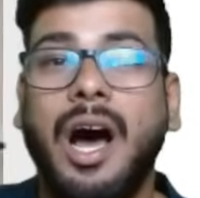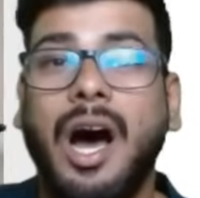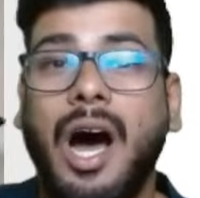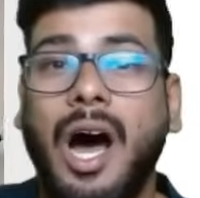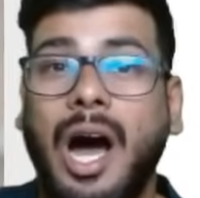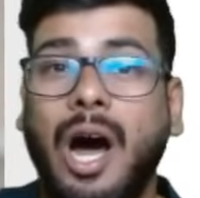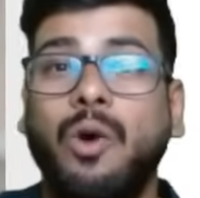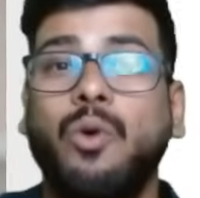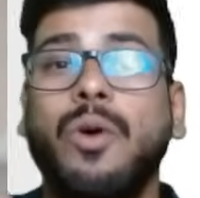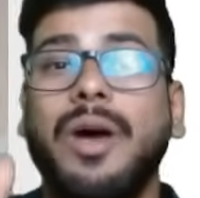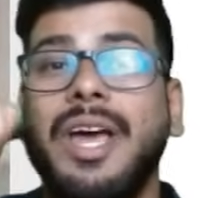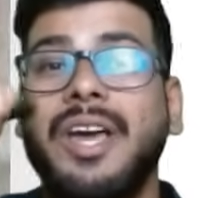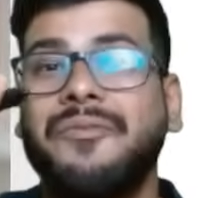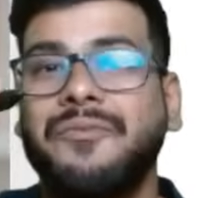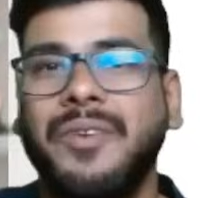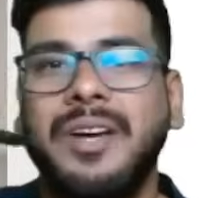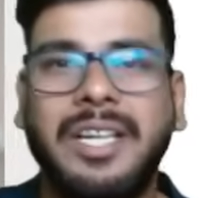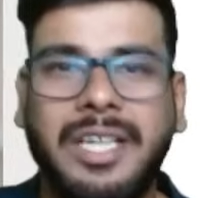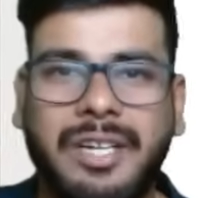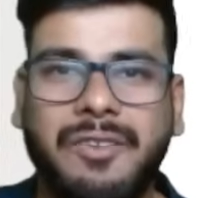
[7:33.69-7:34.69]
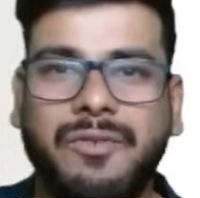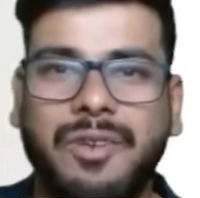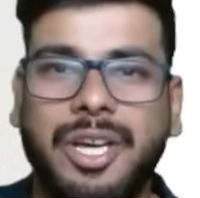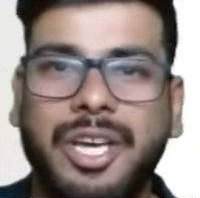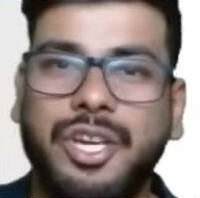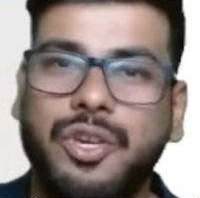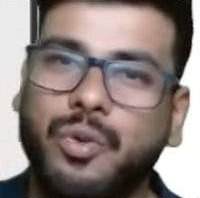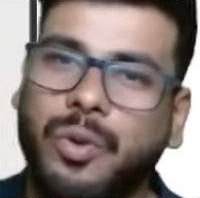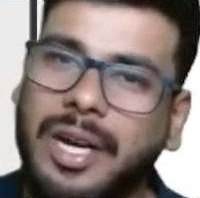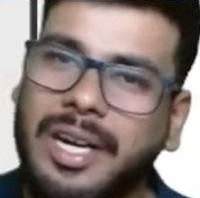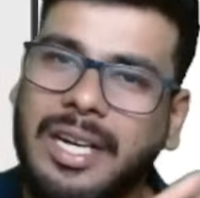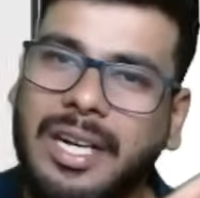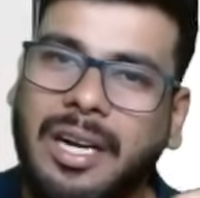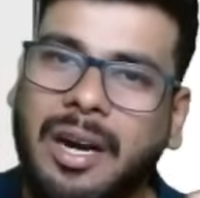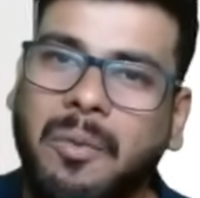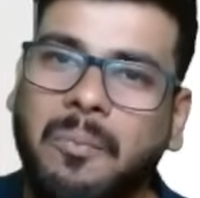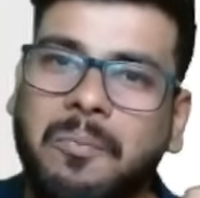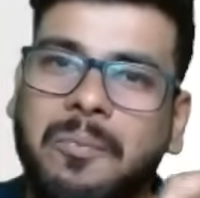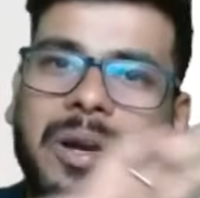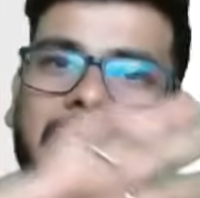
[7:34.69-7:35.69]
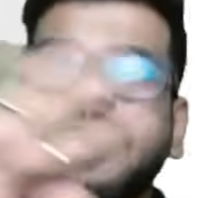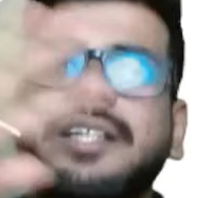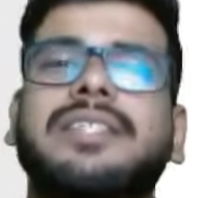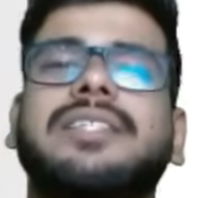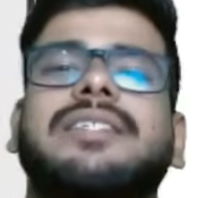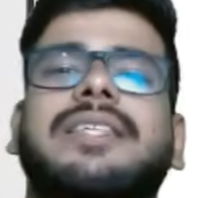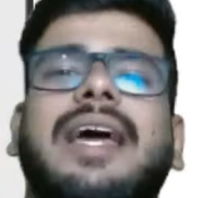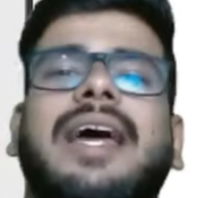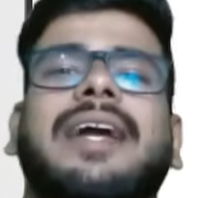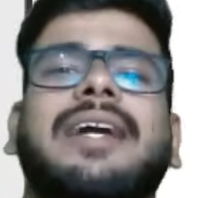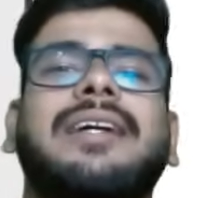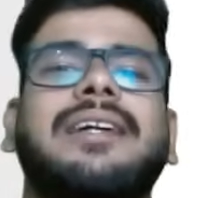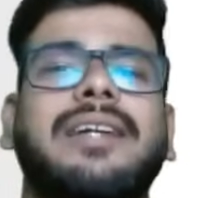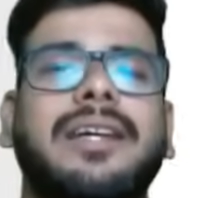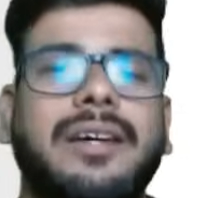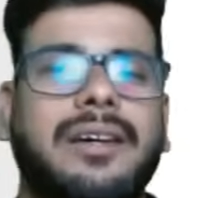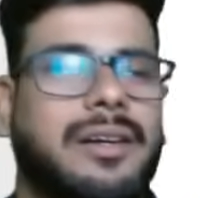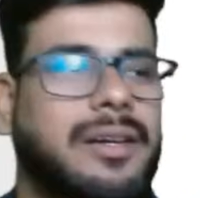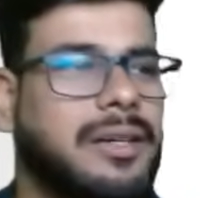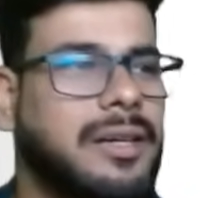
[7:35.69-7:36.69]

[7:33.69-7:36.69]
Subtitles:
How effectively you can complete this entire